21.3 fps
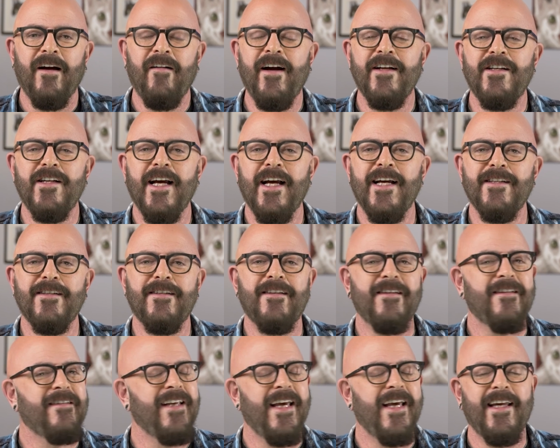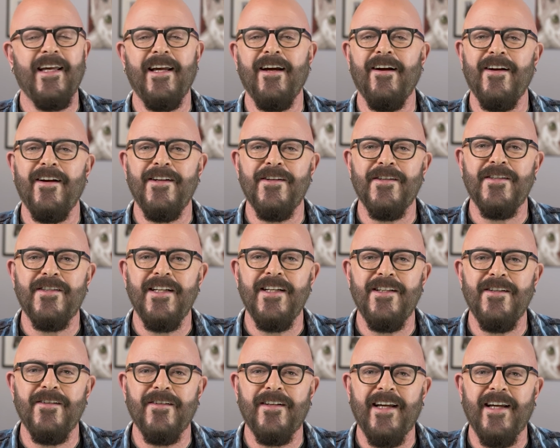All right, you guys, take care of your
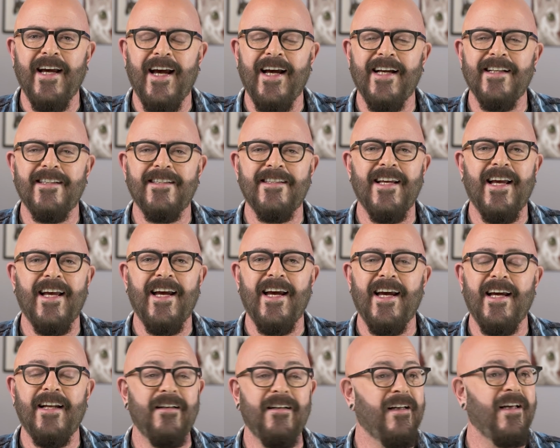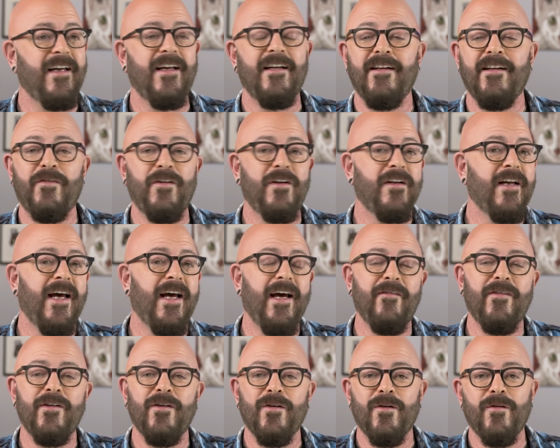senior cats. And if you
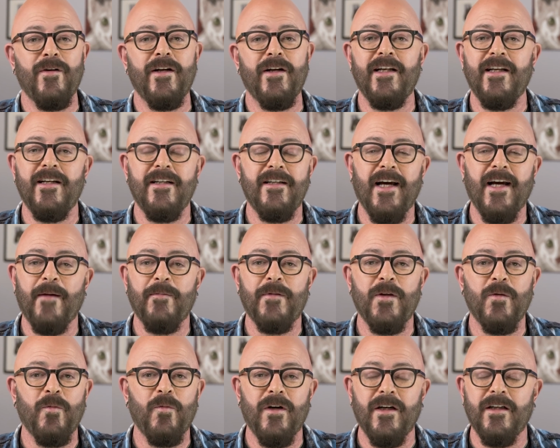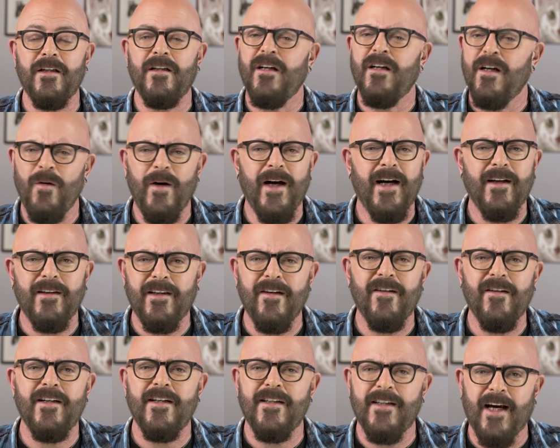haven't already adopted one, go out
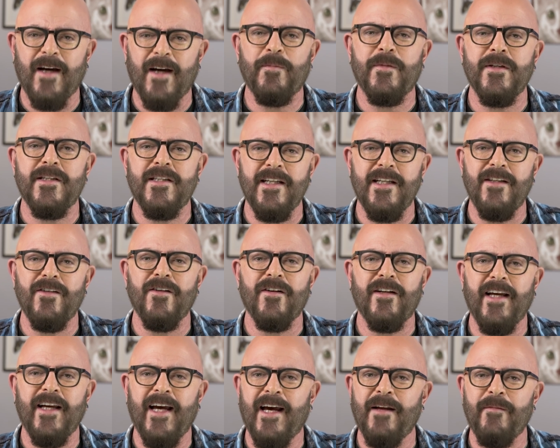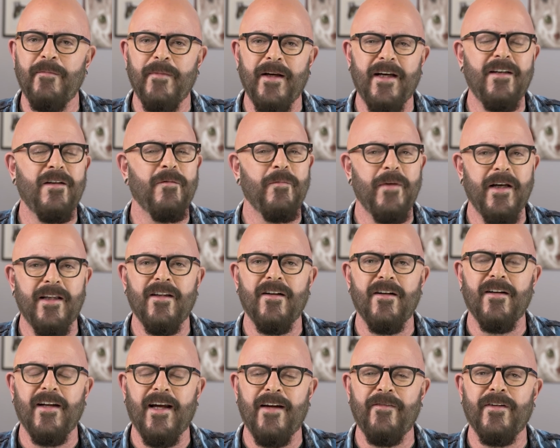there and adopt a senior cat, man. You'll make
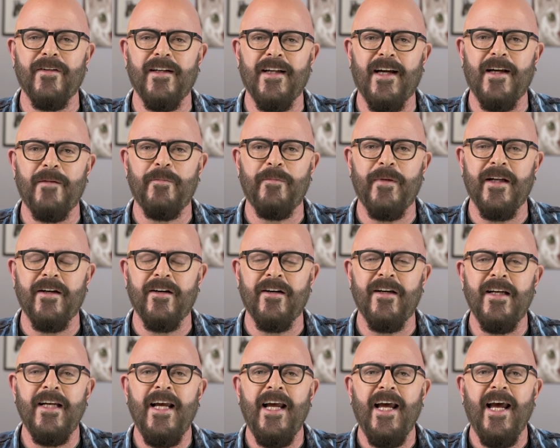their life a lot better.